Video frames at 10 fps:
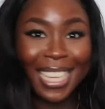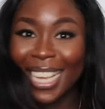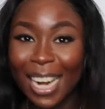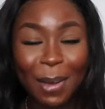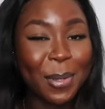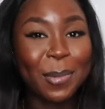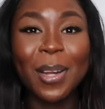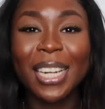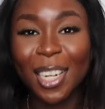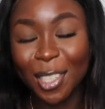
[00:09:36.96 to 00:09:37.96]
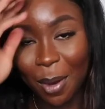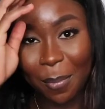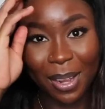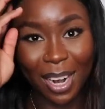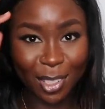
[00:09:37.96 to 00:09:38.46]
And I was wanting a
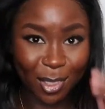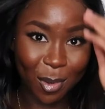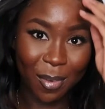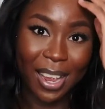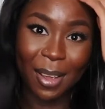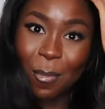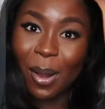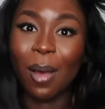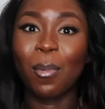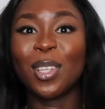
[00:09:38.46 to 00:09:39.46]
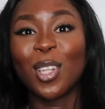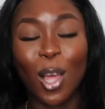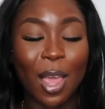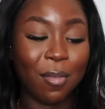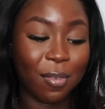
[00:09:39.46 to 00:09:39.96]
jumper, and I saw it when I was
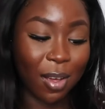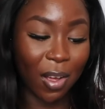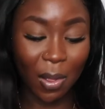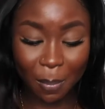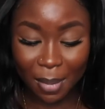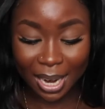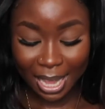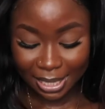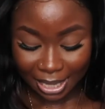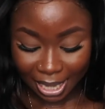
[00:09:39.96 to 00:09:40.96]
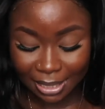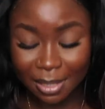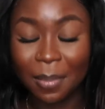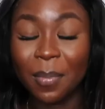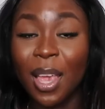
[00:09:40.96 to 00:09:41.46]
looking for my next
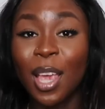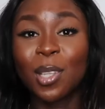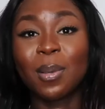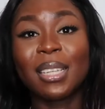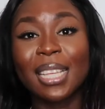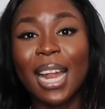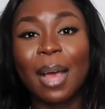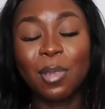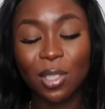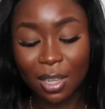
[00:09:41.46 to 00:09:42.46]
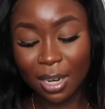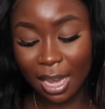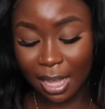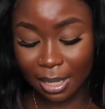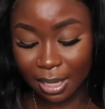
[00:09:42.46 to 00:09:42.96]
item. So I said, I'm just gonna
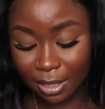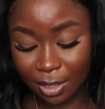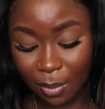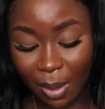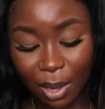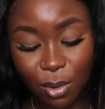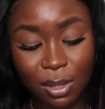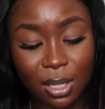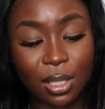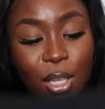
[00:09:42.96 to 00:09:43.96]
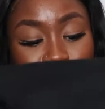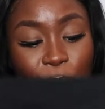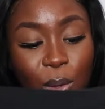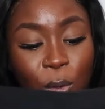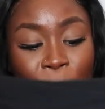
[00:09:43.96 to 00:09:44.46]
get this. So I got this
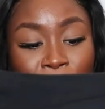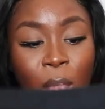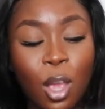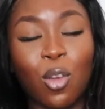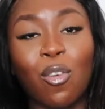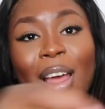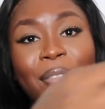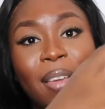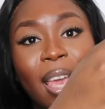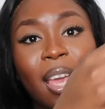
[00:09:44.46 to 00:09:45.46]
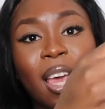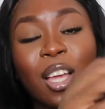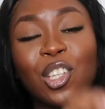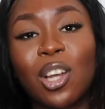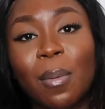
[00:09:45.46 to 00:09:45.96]
cute graphic
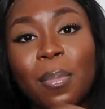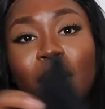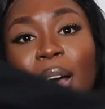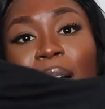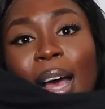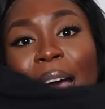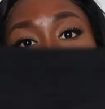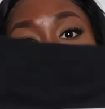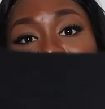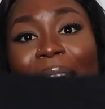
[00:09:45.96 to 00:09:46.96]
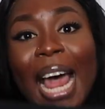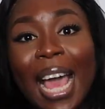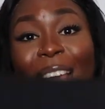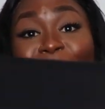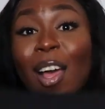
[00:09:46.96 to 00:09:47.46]
jumper. I
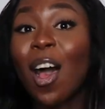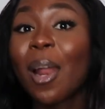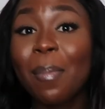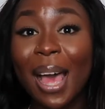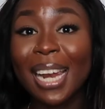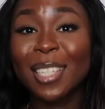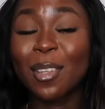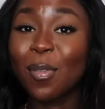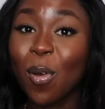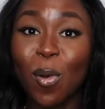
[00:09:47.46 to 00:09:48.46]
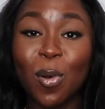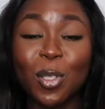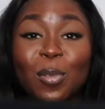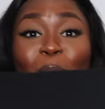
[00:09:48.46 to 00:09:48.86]
like the color palettes, of course.